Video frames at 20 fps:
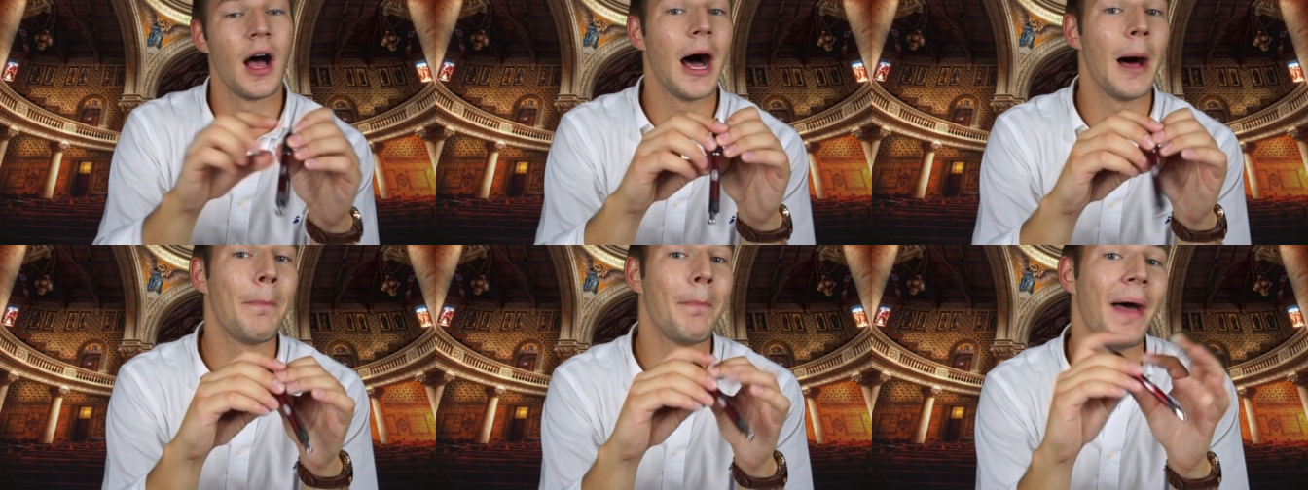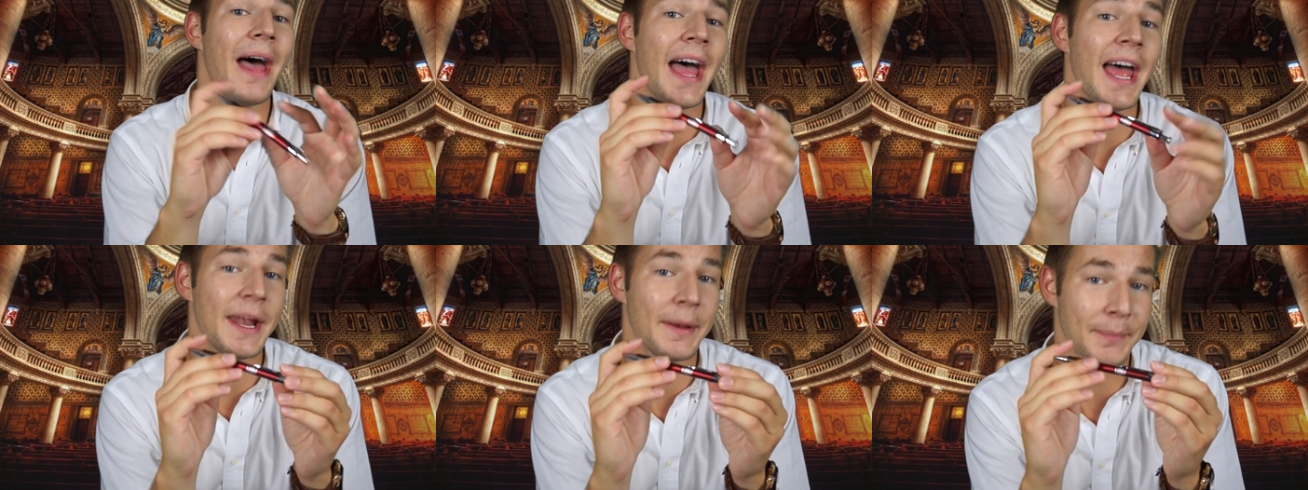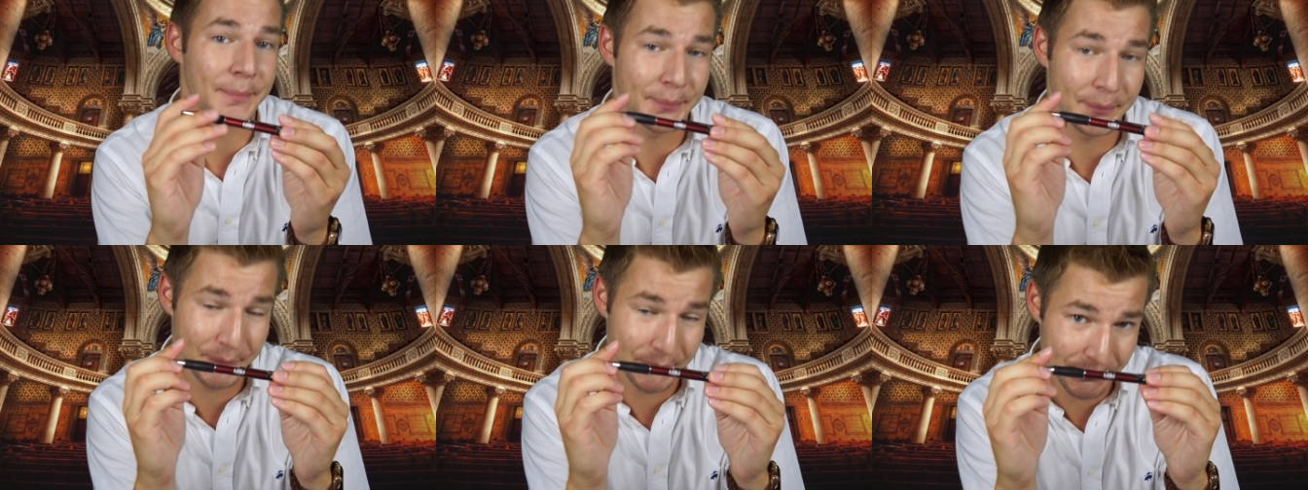A
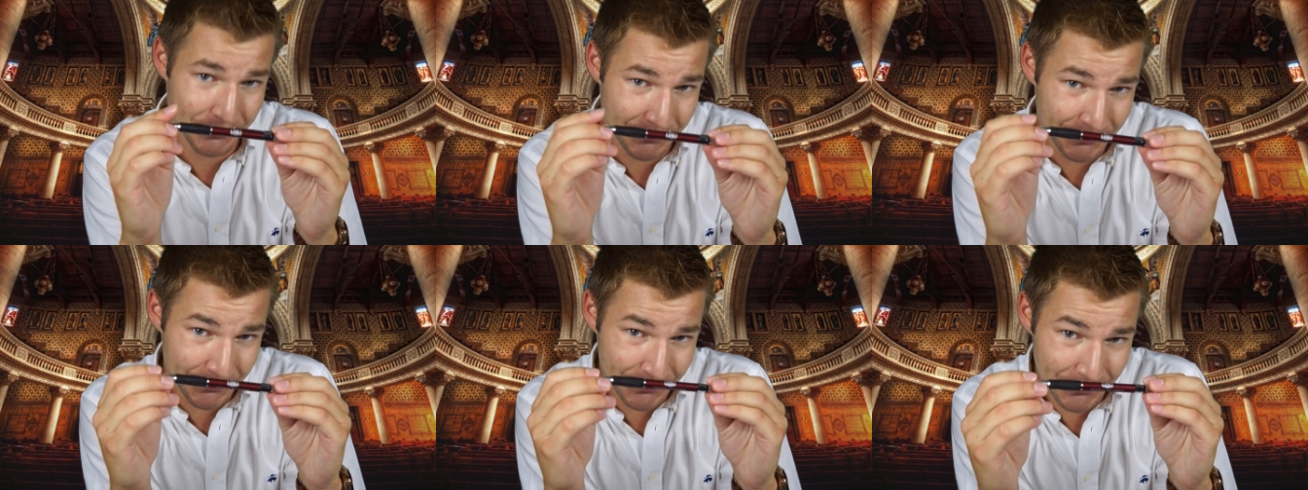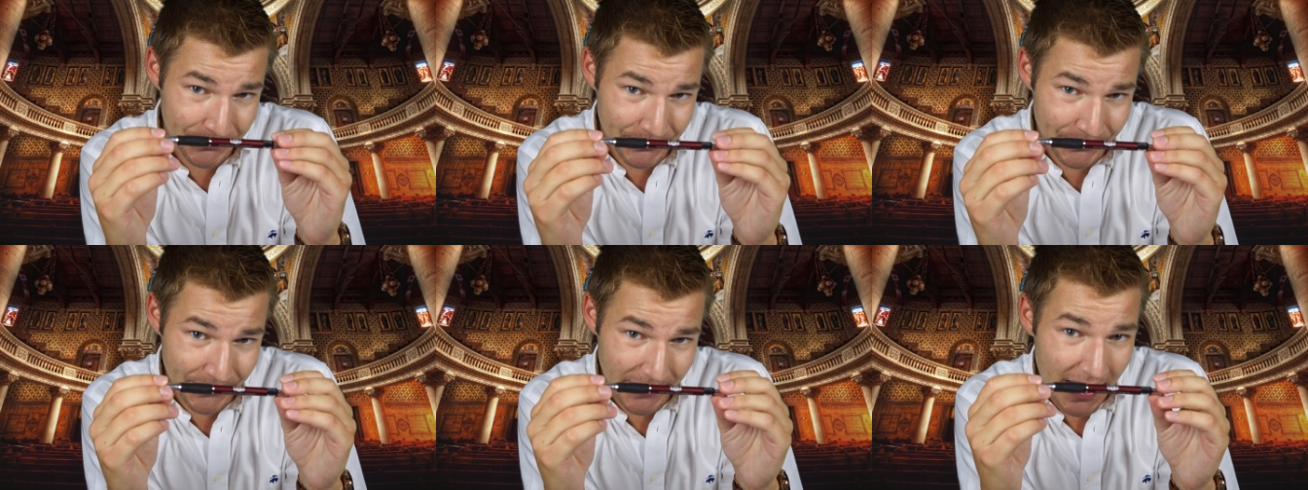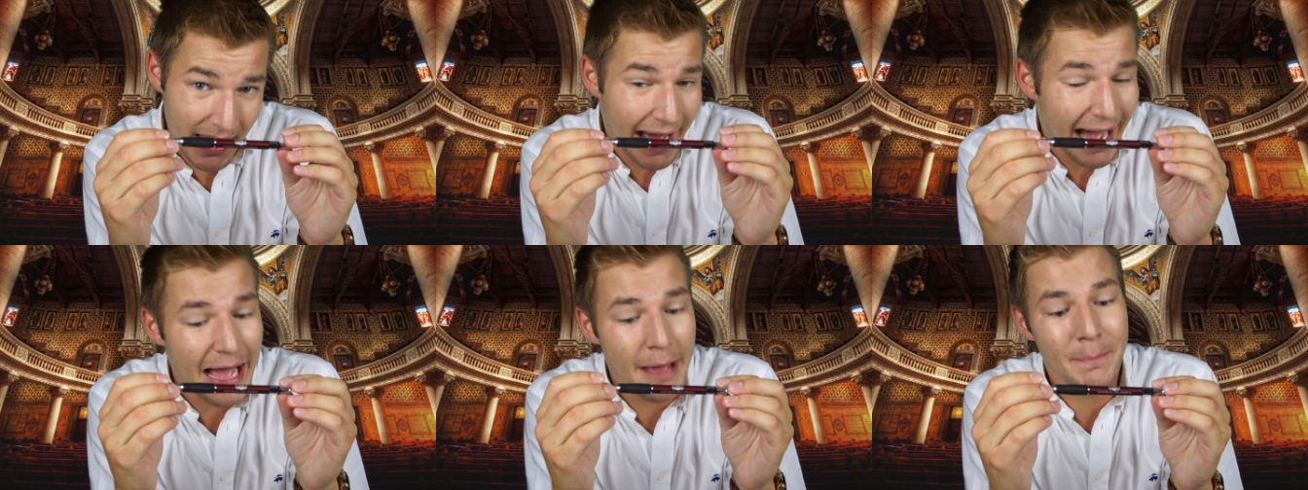pen.
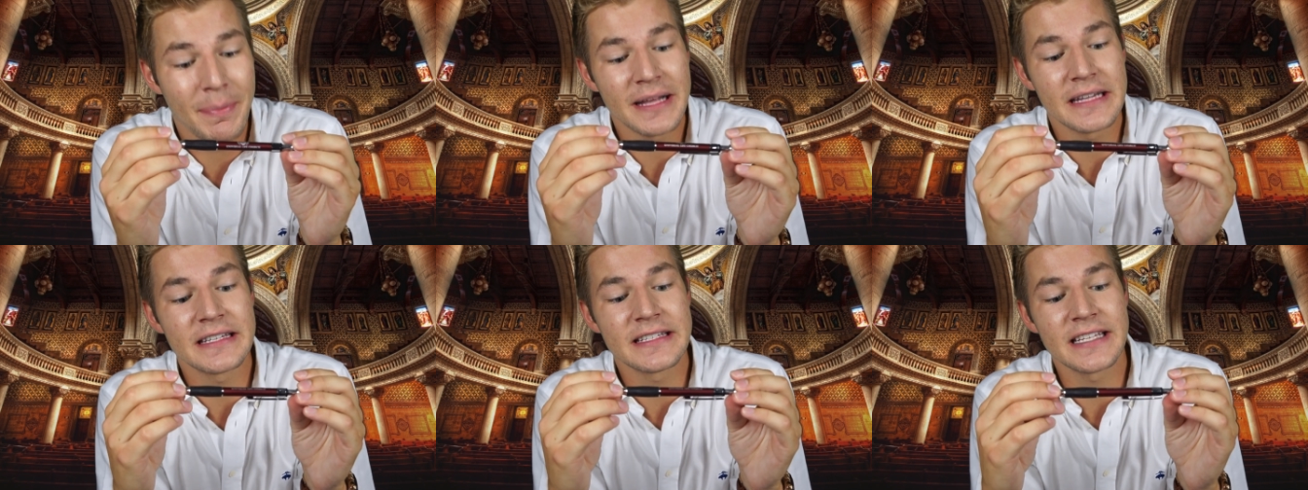I paid